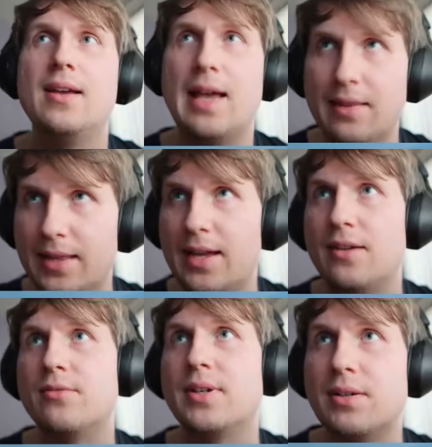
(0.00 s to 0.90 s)
and
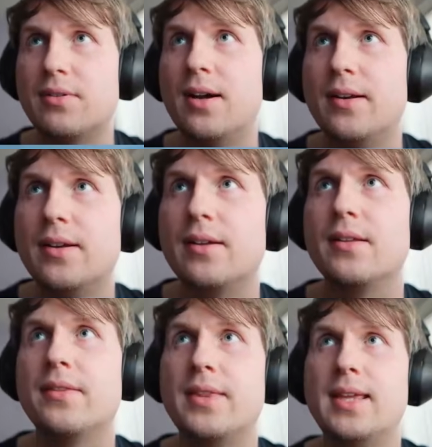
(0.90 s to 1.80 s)
then rerun
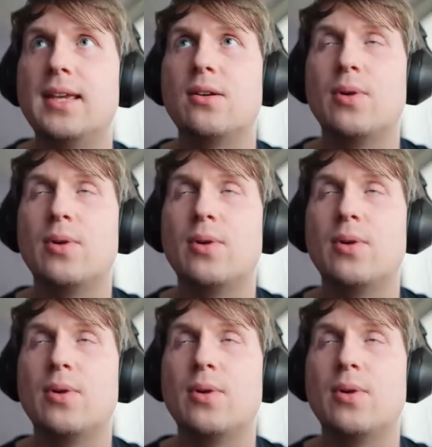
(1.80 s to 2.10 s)
the